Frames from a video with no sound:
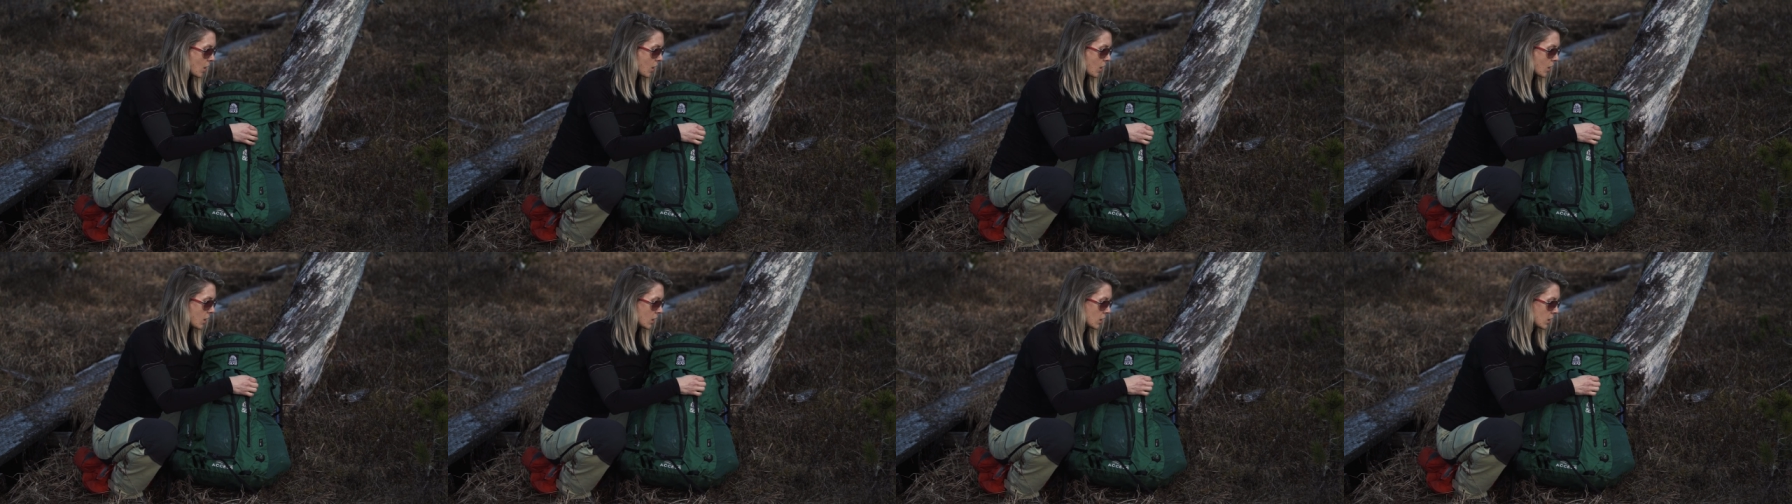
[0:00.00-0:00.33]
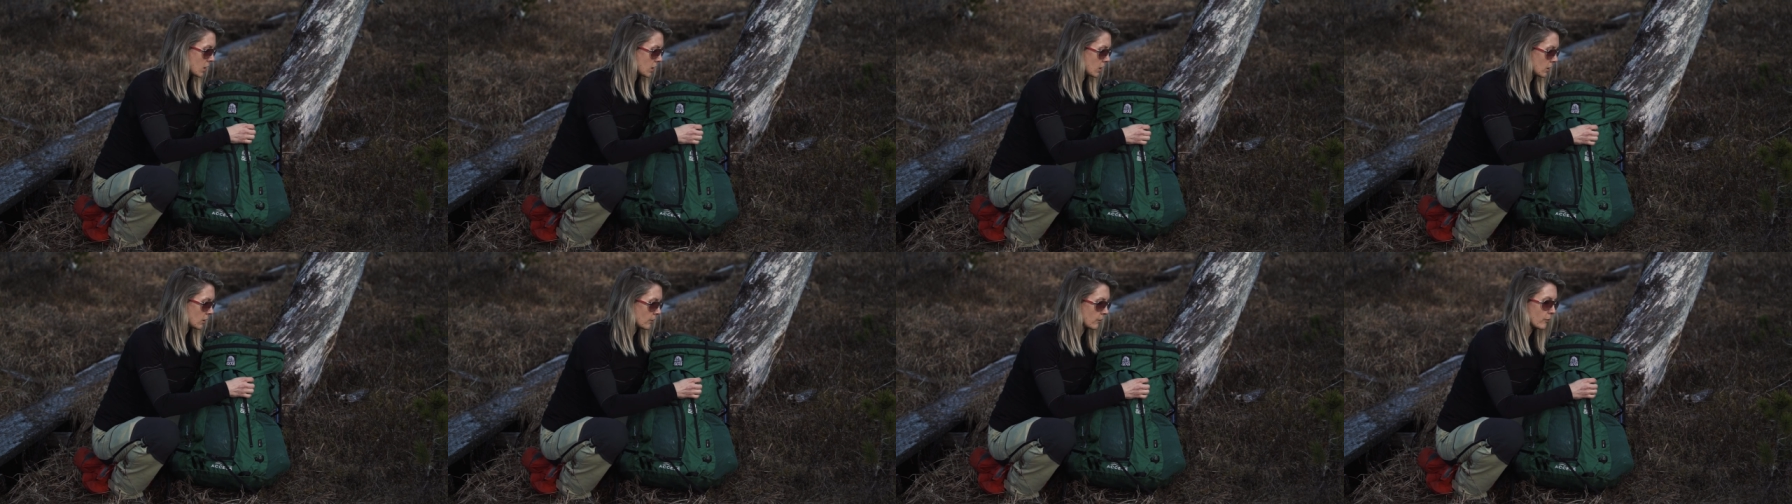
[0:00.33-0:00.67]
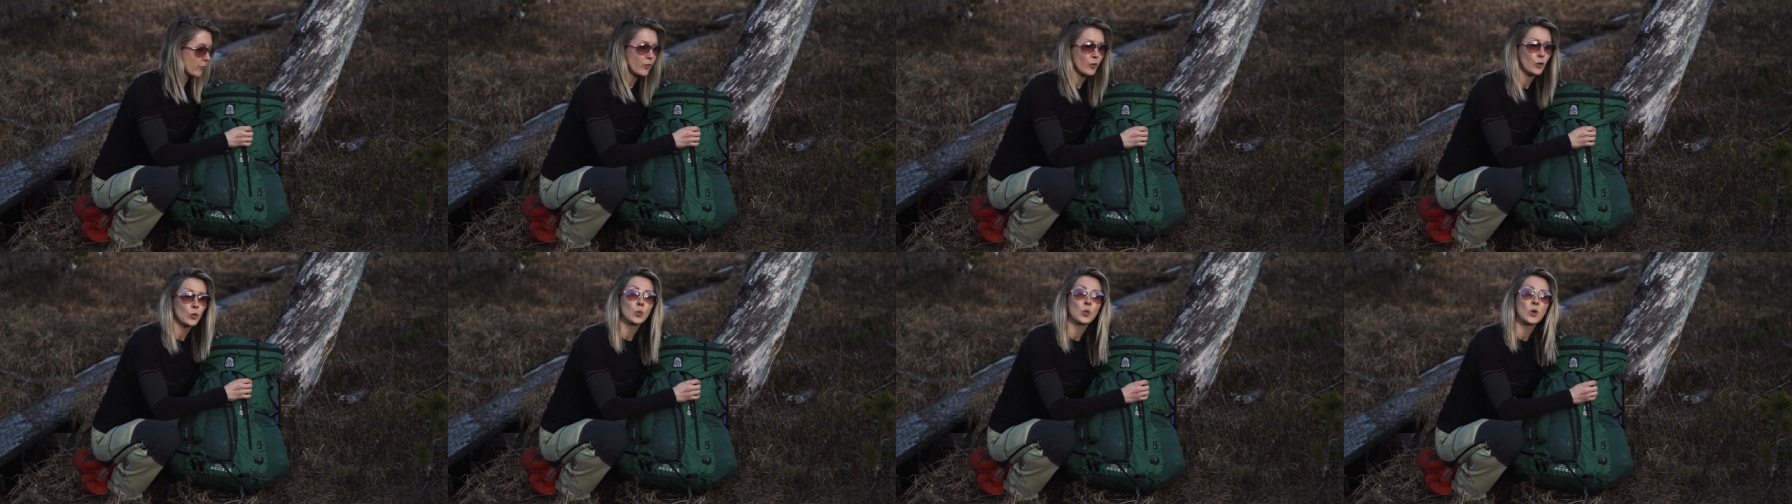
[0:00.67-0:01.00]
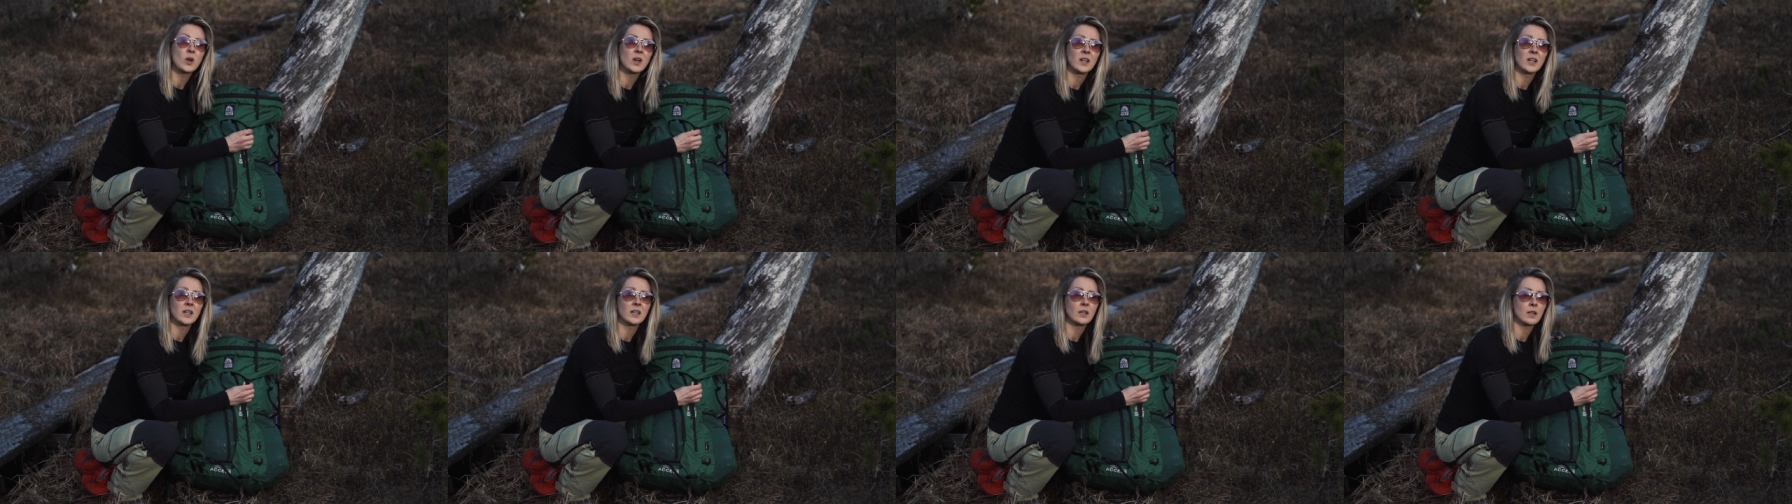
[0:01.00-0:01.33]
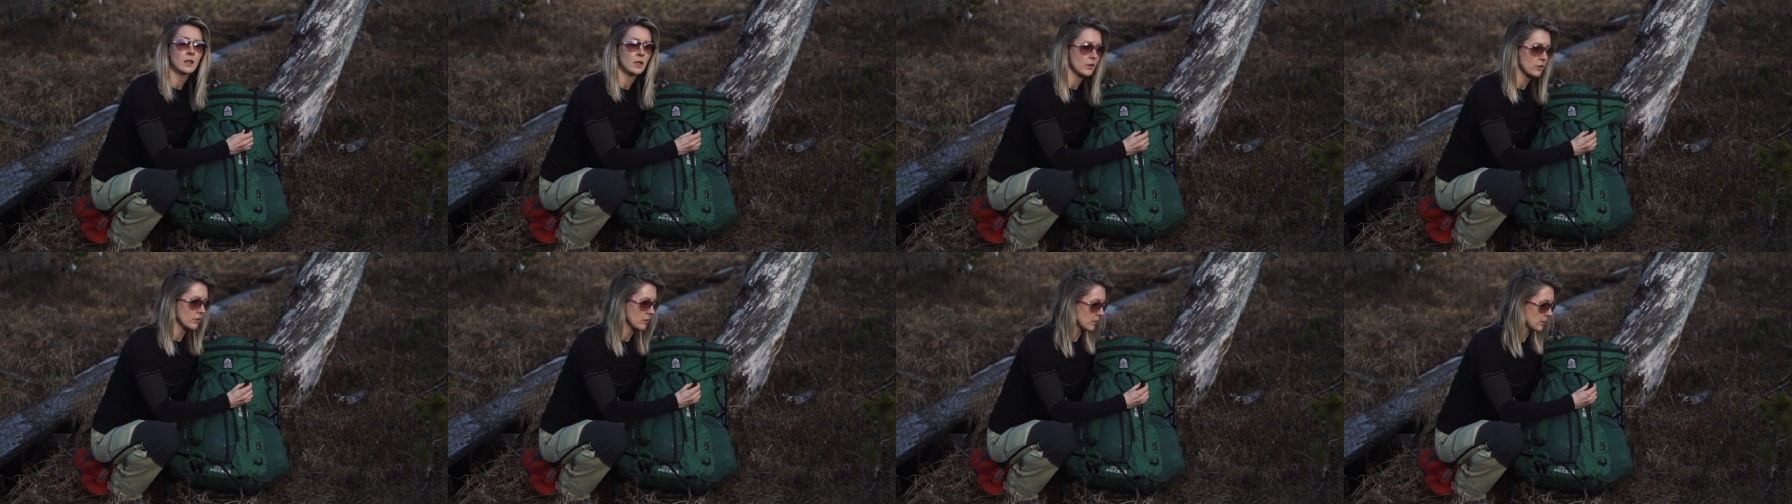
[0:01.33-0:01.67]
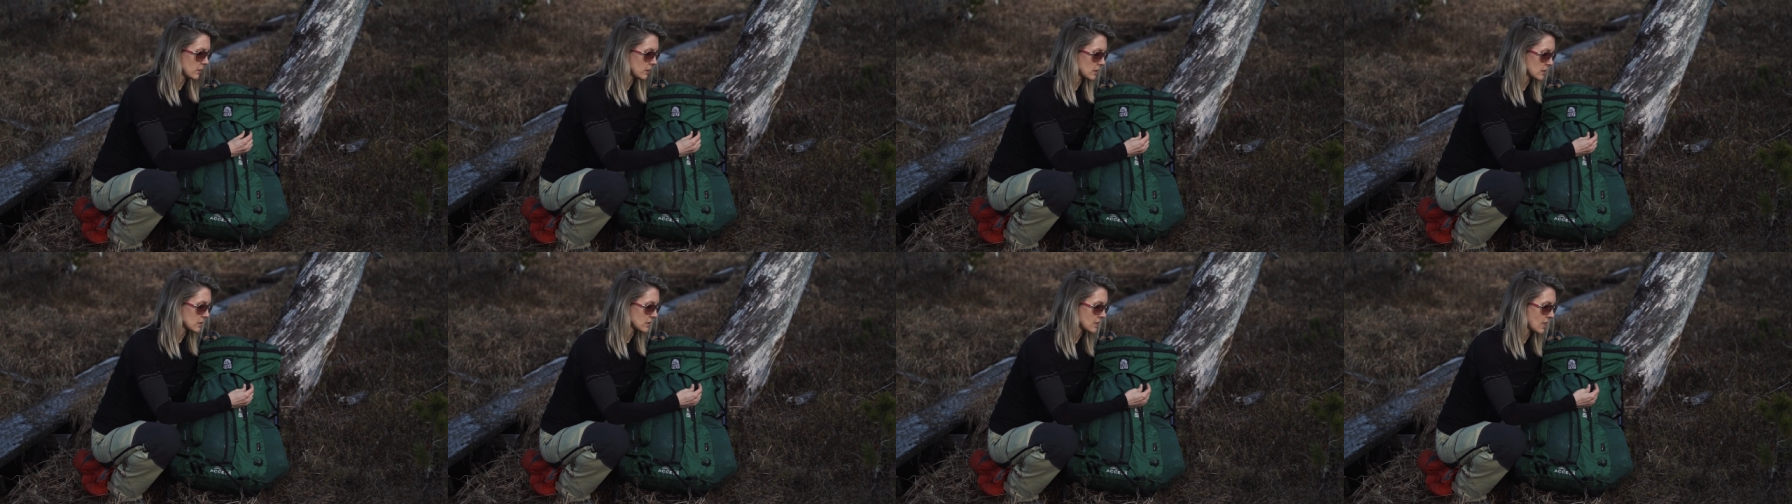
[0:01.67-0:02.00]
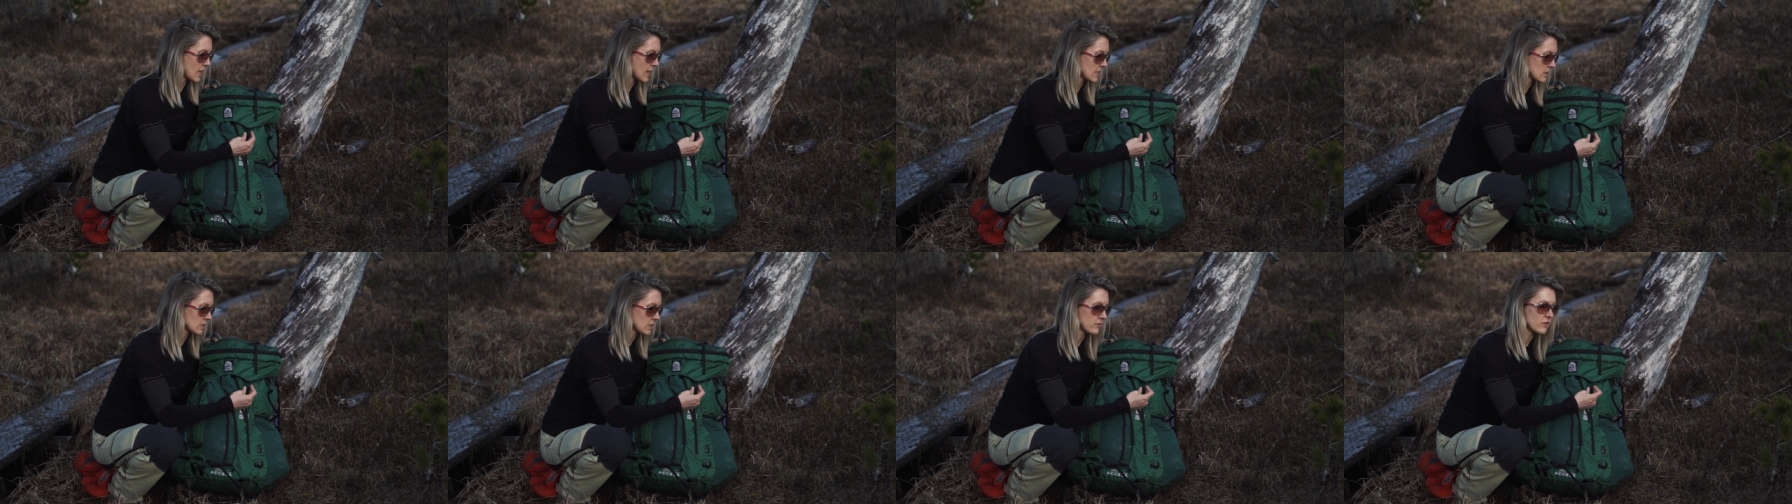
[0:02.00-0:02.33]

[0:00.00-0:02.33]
are, for one, the size